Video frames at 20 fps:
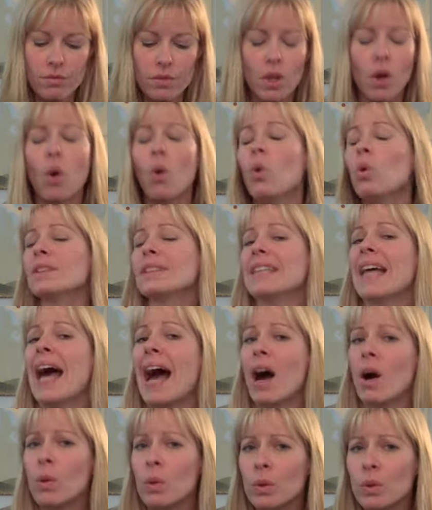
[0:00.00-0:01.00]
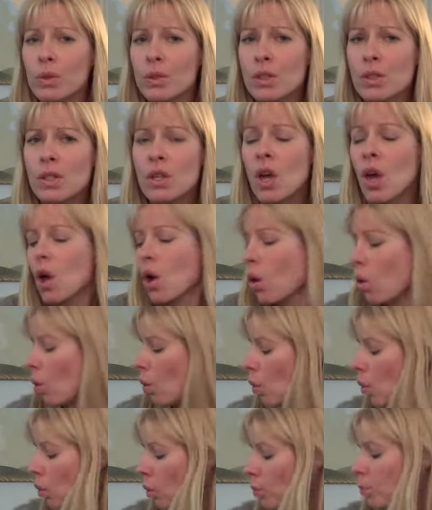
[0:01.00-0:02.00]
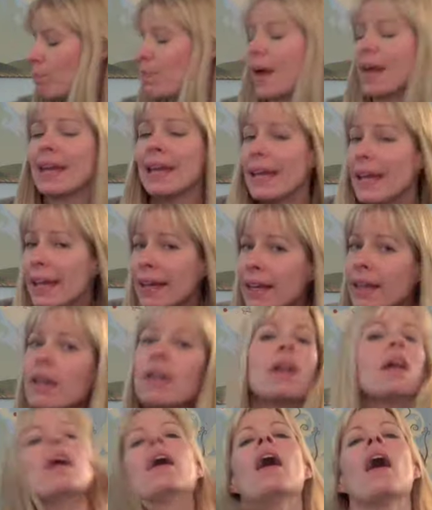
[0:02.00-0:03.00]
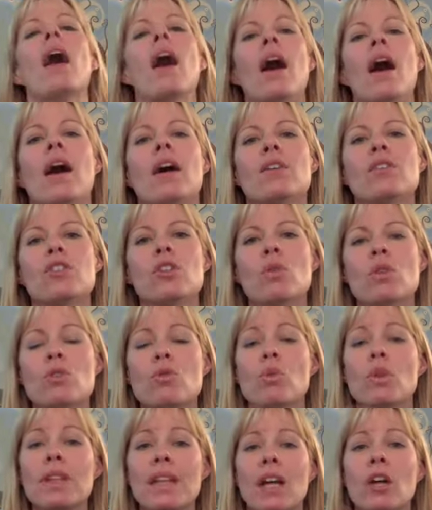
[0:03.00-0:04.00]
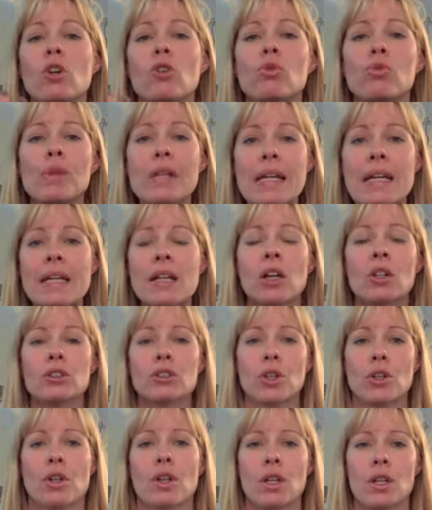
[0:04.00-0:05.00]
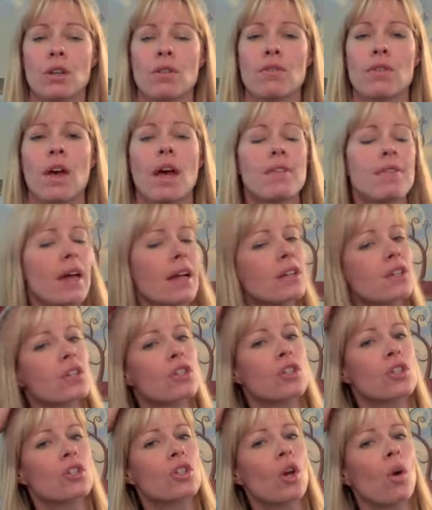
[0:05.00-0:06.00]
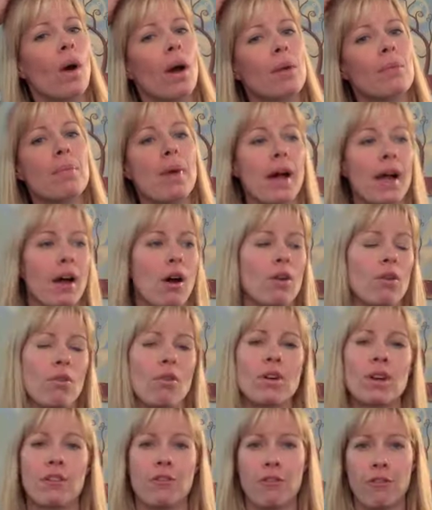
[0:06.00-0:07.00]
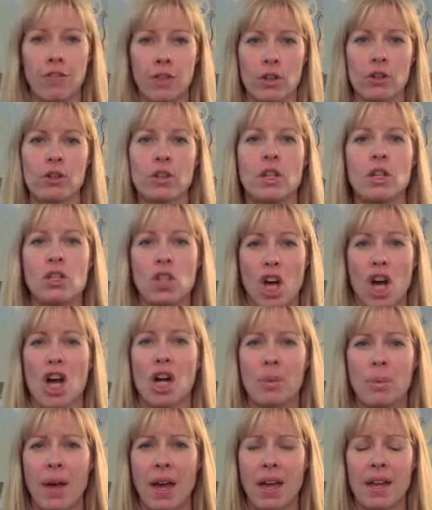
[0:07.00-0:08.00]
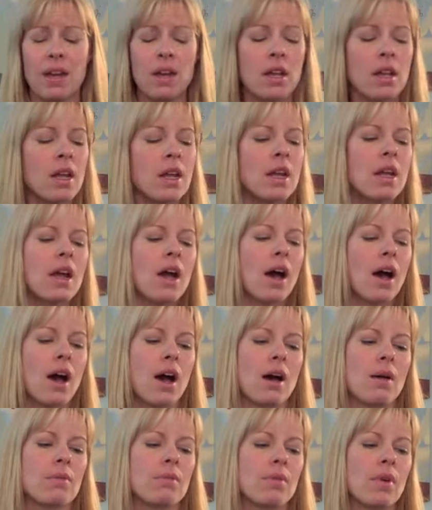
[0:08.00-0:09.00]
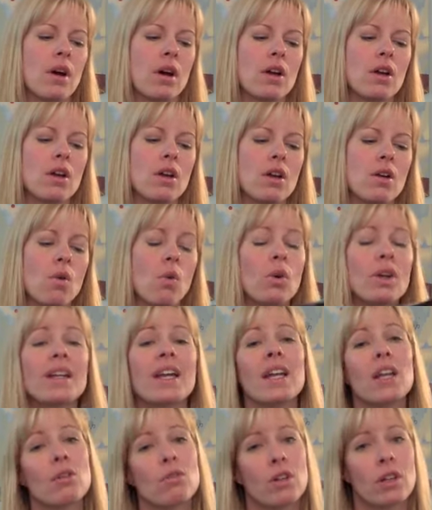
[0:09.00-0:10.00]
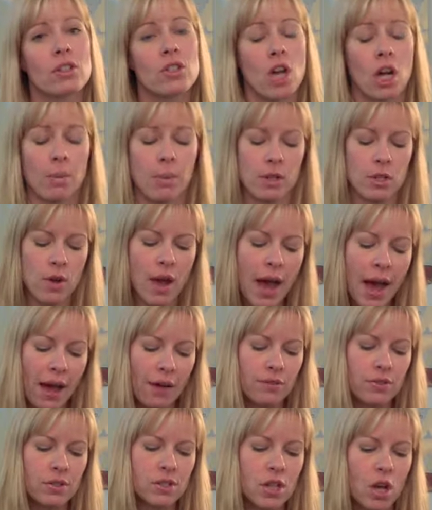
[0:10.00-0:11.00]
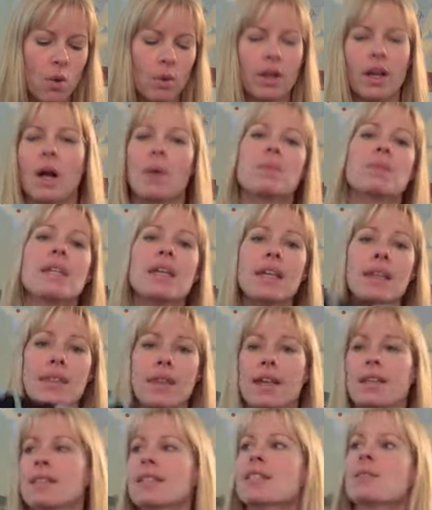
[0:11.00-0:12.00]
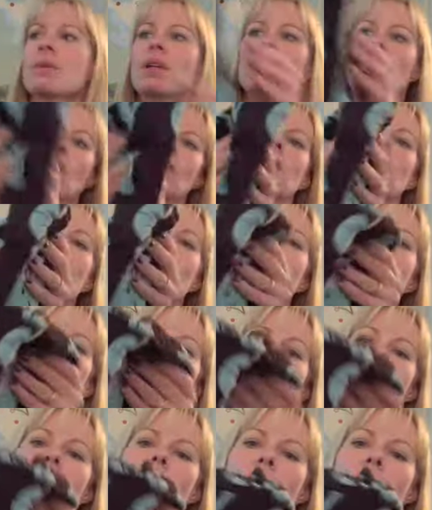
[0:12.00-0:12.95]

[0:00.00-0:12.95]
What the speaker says: old towels, old bedding. So it's really a green alternative than to just go out and buy an already filled dog bed or getting rid of the dog bed you have. So it comes like this, is what it looks like.